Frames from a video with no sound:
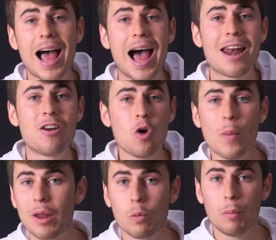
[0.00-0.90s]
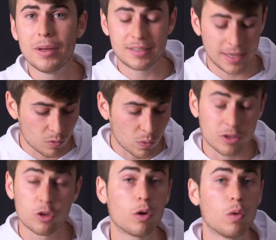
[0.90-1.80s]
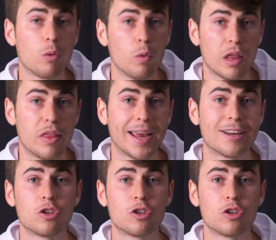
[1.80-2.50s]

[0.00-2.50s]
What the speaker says: and nobody will be seeing what you're doing with the deck.